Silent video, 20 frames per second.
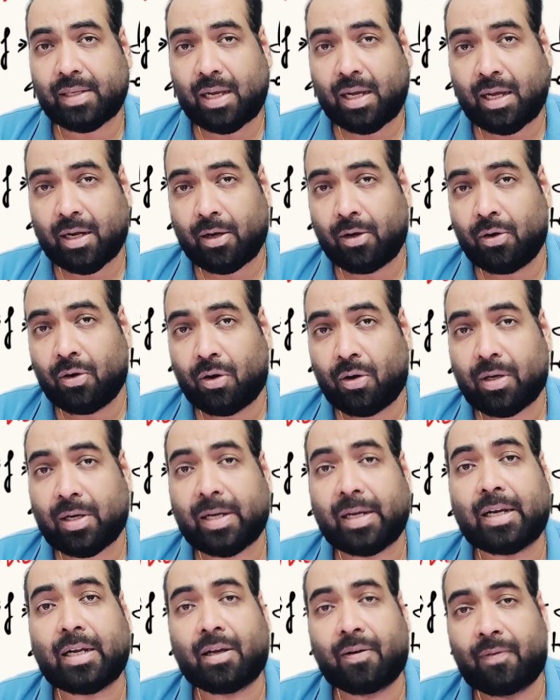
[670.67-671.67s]
are not
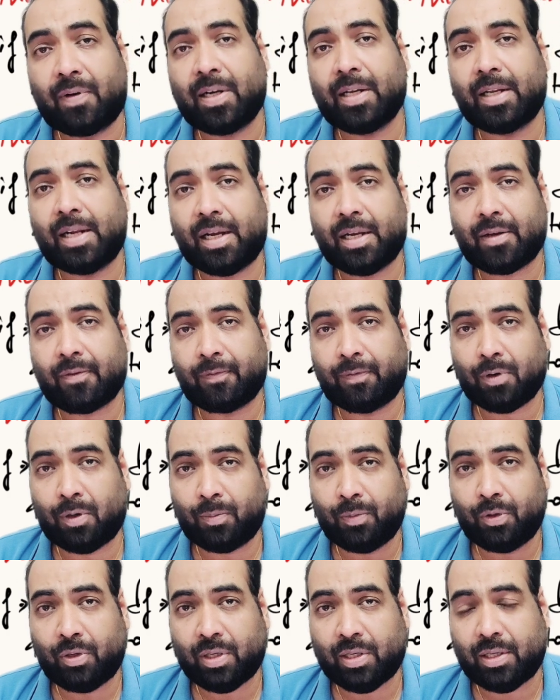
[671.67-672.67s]
recovered yet
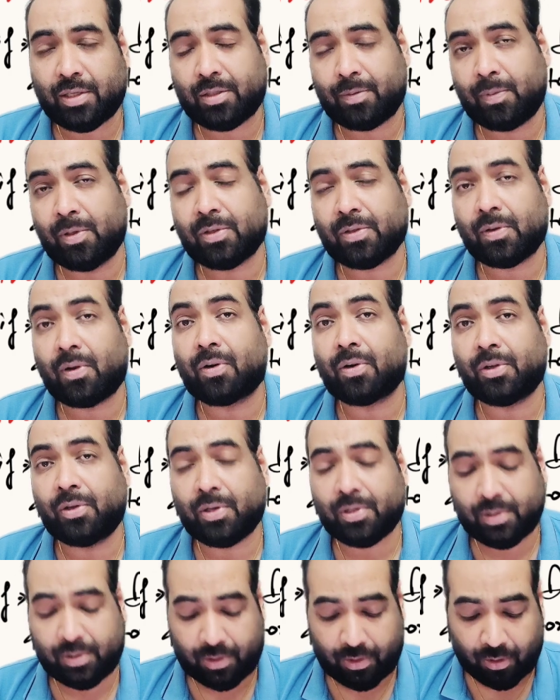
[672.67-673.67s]
from your customers or
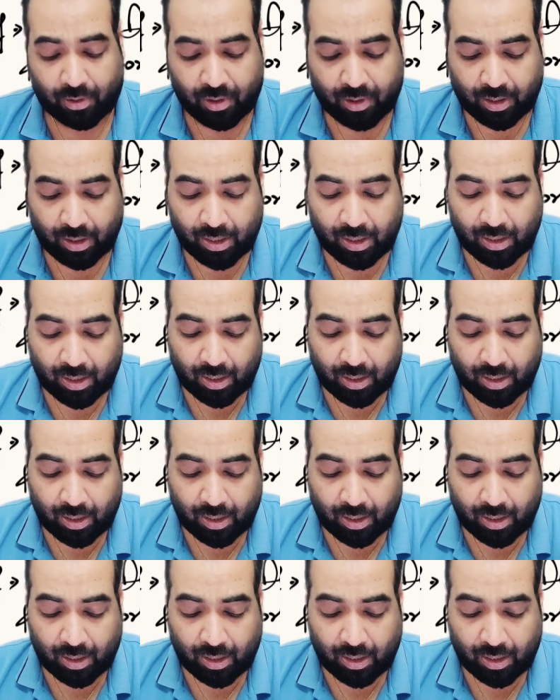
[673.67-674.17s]
your stock.